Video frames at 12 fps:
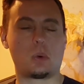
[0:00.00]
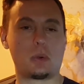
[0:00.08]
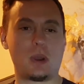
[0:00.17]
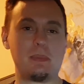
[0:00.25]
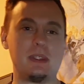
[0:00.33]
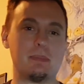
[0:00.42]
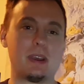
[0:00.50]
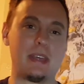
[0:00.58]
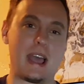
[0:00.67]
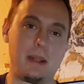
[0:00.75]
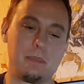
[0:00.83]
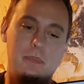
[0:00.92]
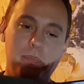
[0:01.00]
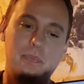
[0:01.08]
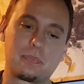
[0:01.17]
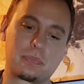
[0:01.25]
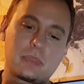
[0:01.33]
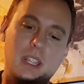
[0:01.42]
What do I mean by that?
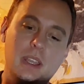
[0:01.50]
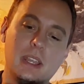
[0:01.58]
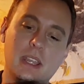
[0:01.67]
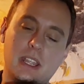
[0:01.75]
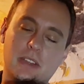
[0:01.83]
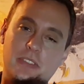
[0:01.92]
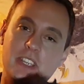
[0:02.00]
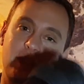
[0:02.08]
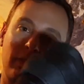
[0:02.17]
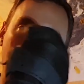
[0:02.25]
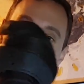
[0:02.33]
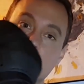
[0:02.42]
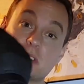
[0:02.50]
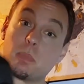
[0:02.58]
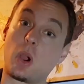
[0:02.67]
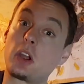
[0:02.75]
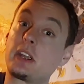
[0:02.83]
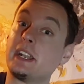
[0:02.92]
If this glove was
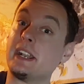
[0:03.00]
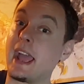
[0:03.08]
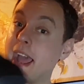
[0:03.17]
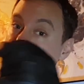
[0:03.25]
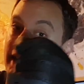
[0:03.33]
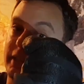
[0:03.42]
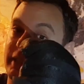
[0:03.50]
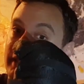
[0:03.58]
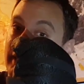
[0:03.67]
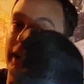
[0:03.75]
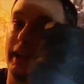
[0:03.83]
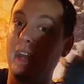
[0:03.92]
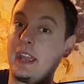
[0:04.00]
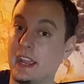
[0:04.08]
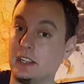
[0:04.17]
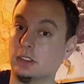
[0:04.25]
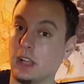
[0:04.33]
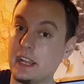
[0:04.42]
marketed as
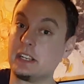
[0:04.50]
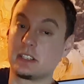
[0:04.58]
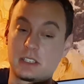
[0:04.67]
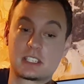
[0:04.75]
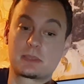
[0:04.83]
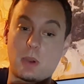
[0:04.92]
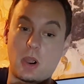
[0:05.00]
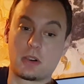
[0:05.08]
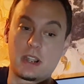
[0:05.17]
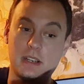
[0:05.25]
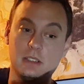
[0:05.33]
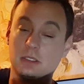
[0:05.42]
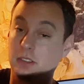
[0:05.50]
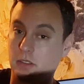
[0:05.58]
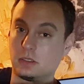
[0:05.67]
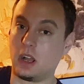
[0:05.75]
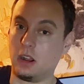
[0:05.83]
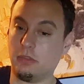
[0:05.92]
a light sparring
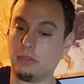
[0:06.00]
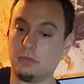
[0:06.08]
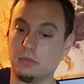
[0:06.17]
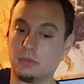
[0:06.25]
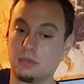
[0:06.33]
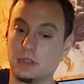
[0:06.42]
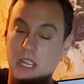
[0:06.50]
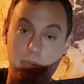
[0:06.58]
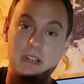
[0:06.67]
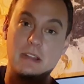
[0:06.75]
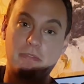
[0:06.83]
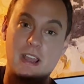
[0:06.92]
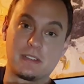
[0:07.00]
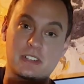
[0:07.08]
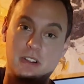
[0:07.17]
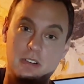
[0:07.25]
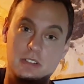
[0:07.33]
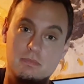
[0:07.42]
glove, it would get 5
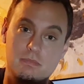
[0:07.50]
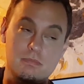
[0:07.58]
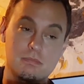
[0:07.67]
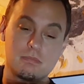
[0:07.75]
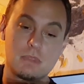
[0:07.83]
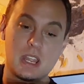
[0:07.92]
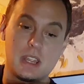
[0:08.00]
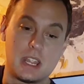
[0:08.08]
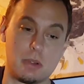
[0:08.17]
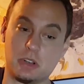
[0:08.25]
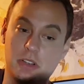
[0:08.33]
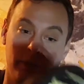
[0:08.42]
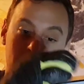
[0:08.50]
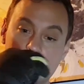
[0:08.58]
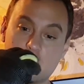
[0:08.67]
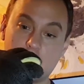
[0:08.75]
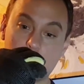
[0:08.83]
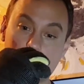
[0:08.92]
stars. It would do its
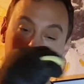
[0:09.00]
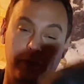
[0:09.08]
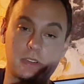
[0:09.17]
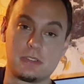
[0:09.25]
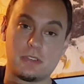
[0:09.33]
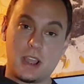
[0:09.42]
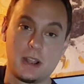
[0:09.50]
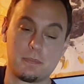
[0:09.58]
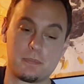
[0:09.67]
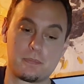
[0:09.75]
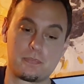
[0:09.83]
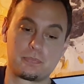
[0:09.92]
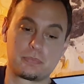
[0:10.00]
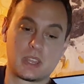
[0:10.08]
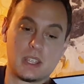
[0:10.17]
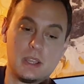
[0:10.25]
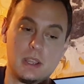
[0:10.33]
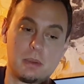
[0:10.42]
job perfectly fine.
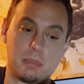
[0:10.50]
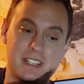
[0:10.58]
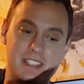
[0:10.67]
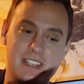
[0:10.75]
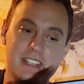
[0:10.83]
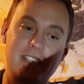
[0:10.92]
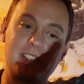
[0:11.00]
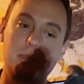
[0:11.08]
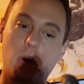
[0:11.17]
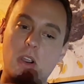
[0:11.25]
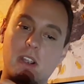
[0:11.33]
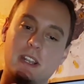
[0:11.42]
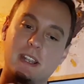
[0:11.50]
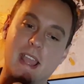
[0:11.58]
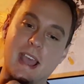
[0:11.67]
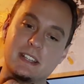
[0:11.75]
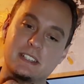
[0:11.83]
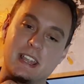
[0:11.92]
But since it's marketed
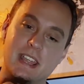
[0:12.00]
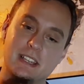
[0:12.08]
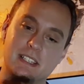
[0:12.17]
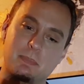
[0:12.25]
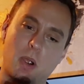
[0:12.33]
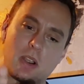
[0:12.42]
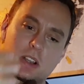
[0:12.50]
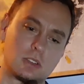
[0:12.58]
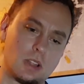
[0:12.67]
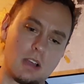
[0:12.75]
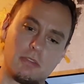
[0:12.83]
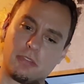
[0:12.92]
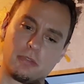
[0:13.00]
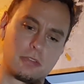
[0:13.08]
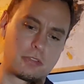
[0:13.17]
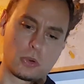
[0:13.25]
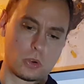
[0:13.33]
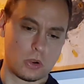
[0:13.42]
as a sparring glove
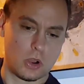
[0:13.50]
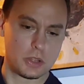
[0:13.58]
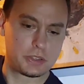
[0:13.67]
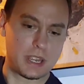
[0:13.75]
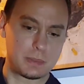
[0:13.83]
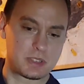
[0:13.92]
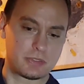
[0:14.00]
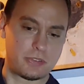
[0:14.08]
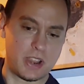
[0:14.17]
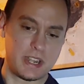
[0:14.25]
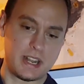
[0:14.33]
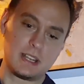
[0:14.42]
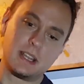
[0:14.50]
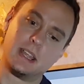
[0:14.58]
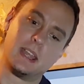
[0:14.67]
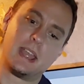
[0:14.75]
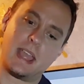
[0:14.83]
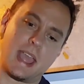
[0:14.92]
for all types of fighting,
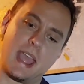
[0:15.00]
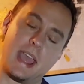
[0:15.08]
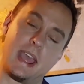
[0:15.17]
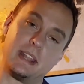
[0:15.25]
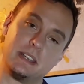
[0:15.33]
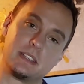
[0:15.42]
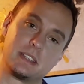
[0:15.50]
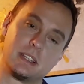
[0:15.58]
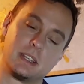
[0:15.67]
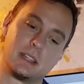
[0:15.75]
and